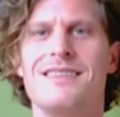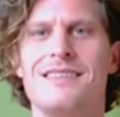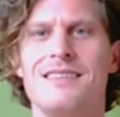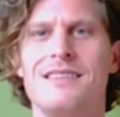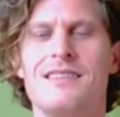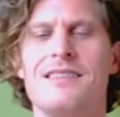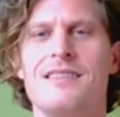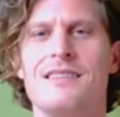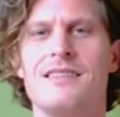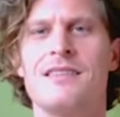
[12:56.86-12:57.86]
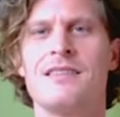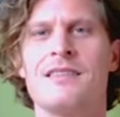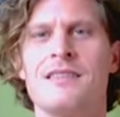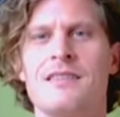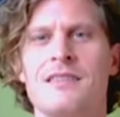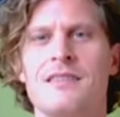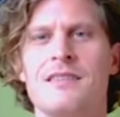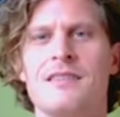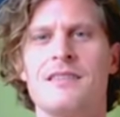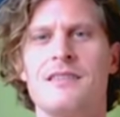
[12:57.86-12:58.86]

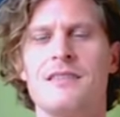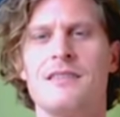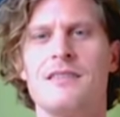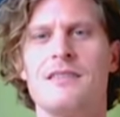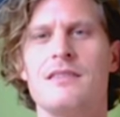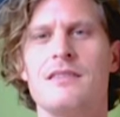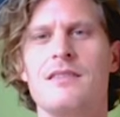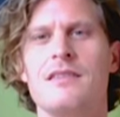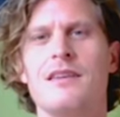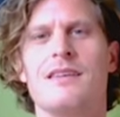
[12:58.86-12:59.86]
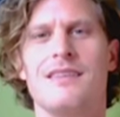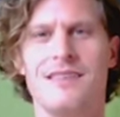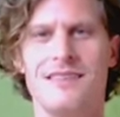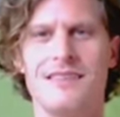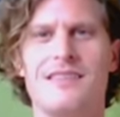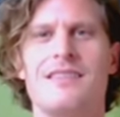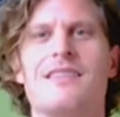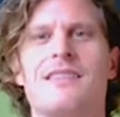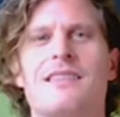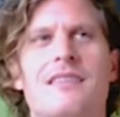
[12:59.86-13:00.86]

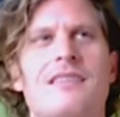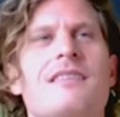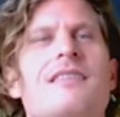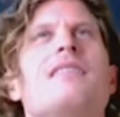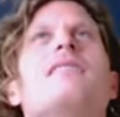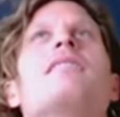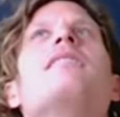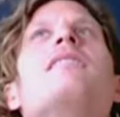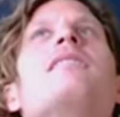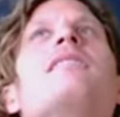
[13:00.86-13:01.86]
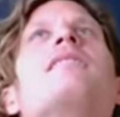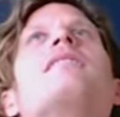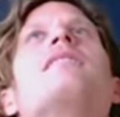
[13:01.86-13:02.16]
(silent)